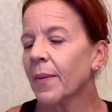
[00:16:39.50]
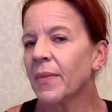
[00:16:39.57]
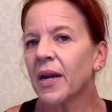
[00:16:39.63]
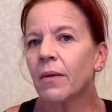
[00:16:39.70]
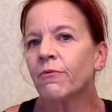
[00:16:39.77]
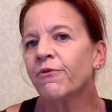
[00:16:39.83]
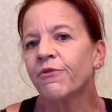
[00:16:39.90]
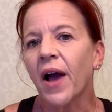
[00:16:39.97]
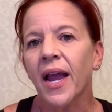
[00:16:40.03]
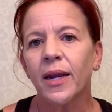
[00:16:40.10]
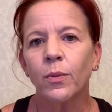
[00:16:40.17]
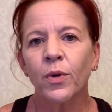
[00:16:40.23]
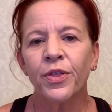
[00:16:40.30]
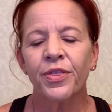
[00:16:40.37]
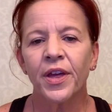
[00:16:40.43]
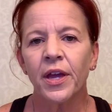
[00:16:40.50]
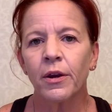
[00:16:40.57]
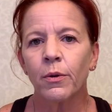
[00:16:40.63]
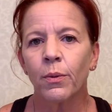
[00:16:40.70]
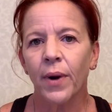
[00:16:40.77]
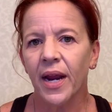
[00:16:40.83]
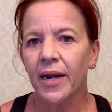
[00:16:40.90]
I mean, I'm fine with
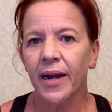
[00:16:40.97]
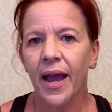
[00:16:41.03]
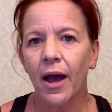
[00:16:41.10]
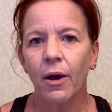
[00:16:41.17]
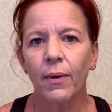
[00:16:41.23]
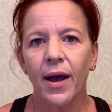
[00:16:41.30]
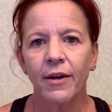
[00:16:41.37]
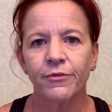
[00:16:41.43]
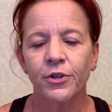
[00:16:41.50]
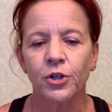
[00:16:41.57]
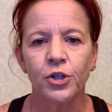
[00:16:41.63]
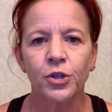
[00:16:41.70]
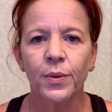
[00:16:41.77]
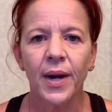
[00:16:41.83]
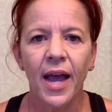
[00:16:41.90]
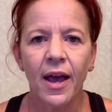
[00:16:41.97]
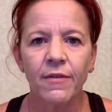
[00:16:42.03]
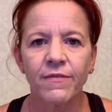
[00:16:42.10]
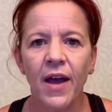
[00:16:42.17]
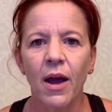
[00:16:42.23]
it right now after 2.5